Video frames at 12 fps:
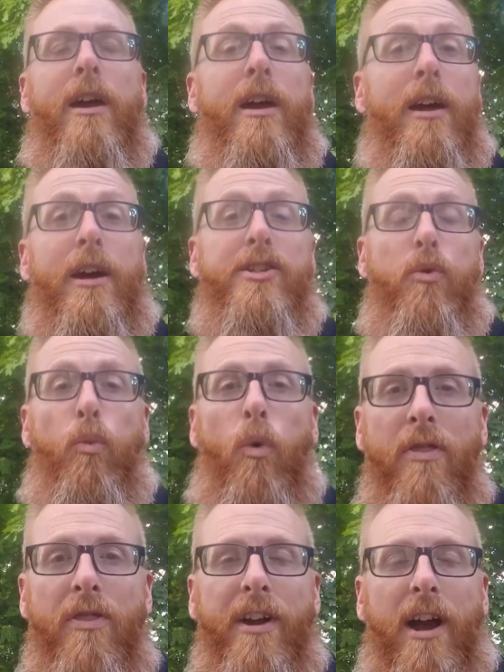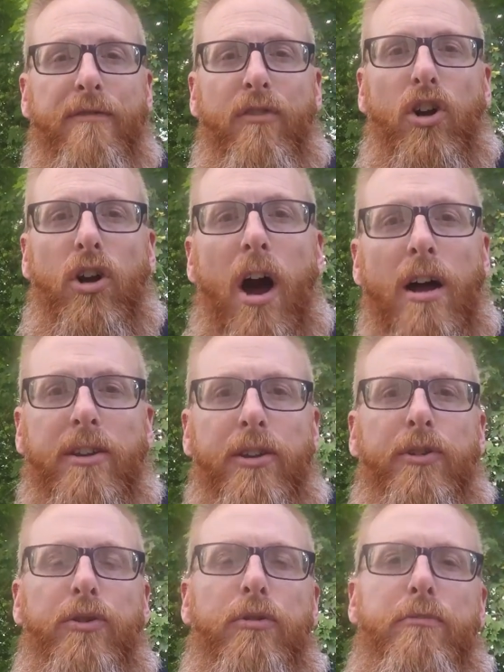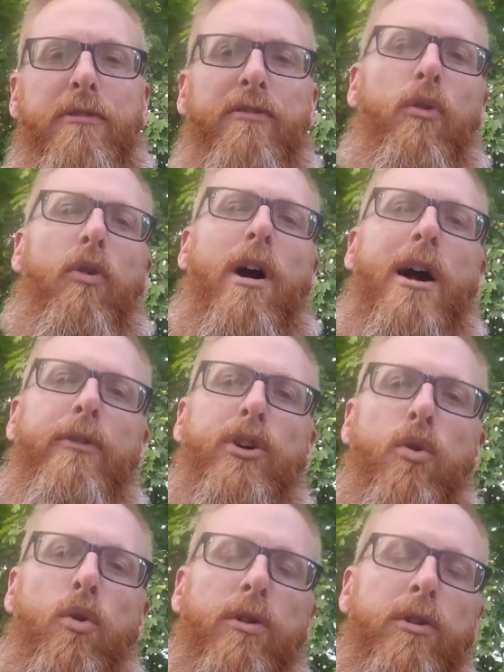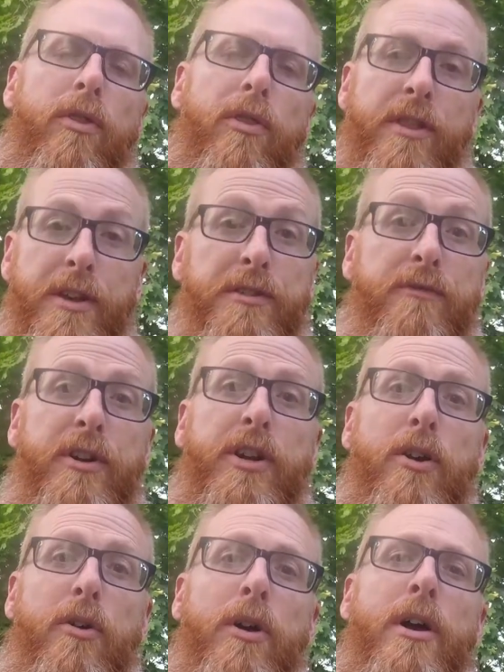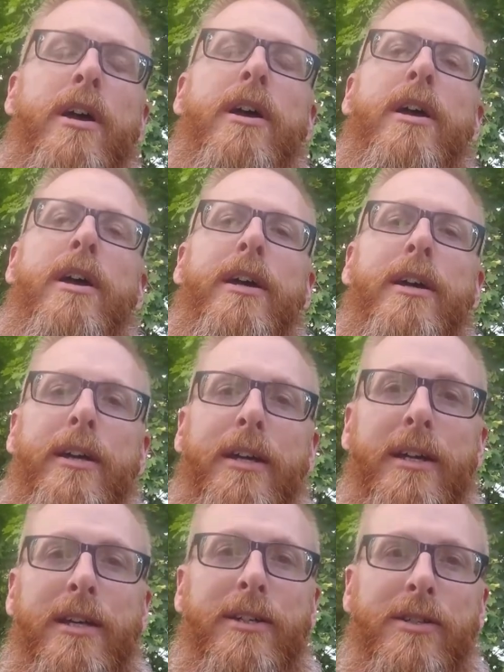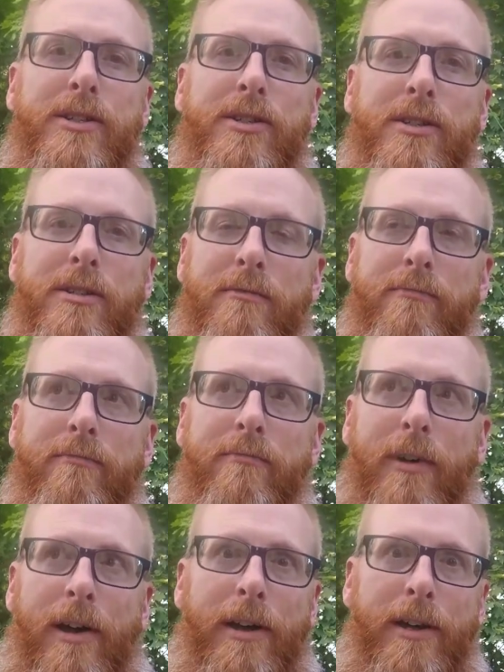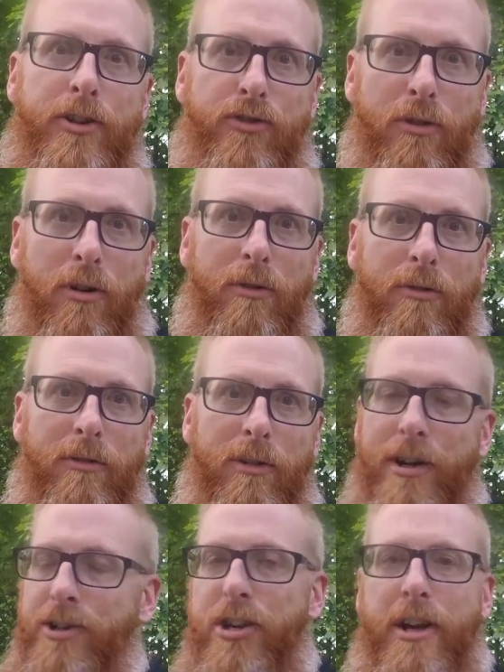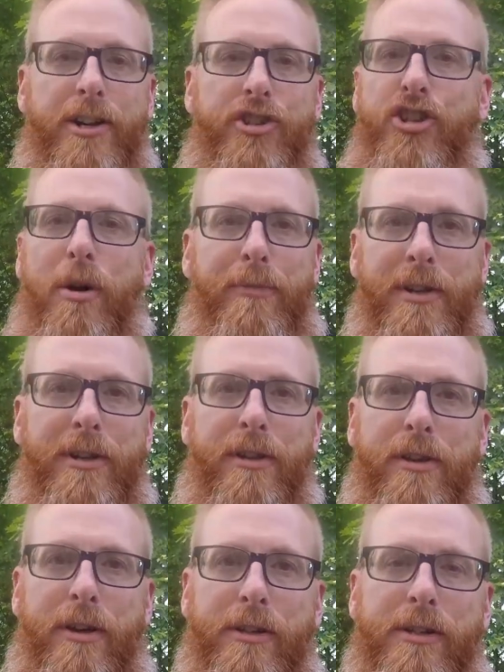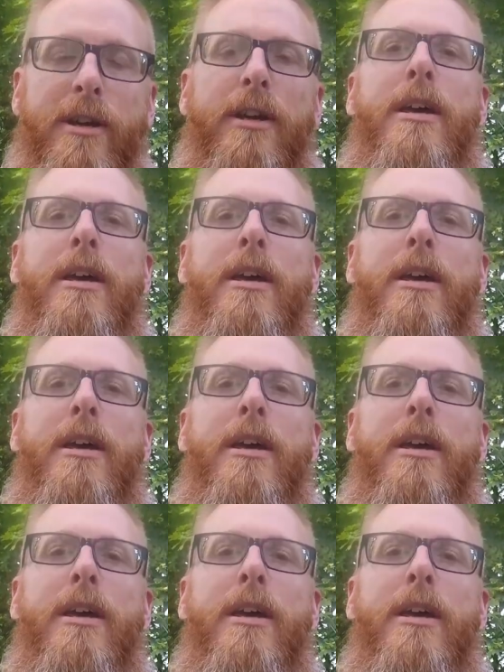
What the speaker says: Hey guys, one thing I forgot to do before I recorded this video is an intro. I just kind of jumped into things.